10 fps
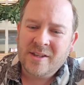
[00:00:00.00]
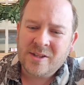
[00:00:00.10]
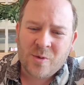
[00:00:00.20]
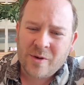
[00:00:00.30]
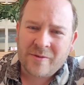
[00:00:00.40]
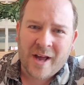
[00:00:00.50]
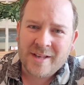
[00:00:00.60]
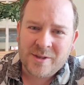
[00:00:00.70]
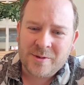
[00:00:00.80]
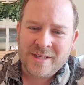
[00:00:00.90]
The sort of
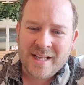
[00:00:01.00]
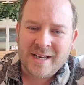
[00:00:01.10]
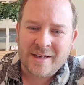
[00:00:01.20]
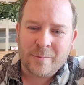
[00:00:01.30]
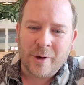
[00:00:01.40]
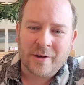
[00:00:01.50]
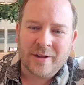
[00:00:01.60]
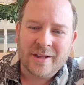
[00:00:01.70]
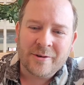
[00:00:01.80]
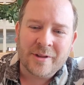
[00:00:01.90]
guys who did it were
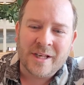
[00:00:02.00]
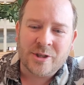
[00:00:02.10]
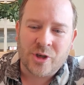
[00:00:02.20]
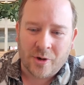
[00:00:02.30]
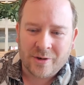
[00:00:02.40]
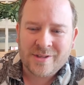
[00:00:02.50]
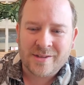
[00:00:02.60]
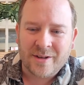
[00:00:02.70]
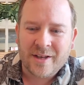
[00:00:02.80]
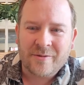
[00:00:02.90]
clearly jerks
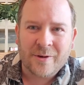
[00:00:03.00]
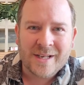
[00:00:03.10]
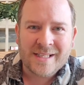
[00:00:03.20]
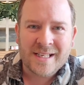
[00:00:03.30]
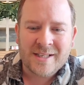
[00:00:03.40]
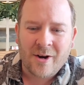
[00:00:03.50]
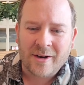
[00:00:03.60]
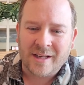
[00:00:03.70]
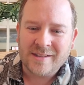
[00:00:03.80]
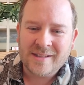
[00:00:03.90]
looking for easy
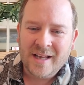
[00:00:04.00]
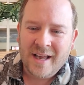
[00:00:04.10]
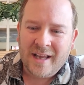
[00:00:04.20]
targets,